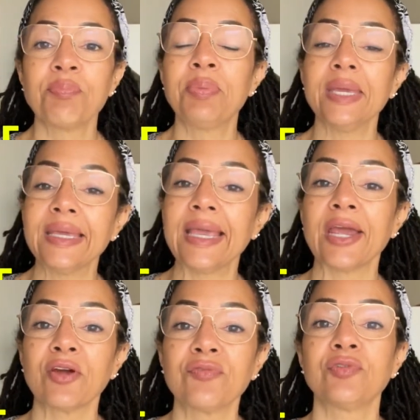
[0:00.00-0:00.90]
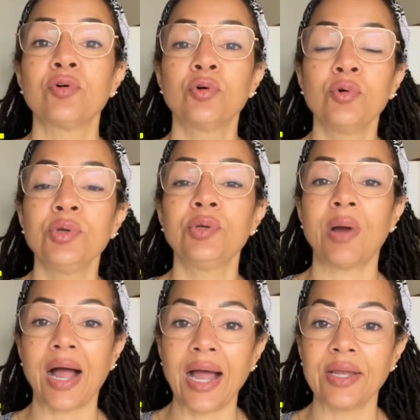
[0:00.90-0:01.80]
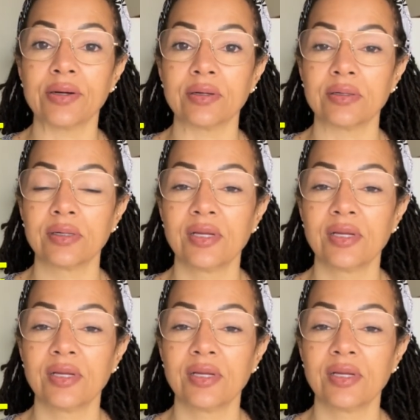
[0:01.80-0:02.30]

be careful who you hire.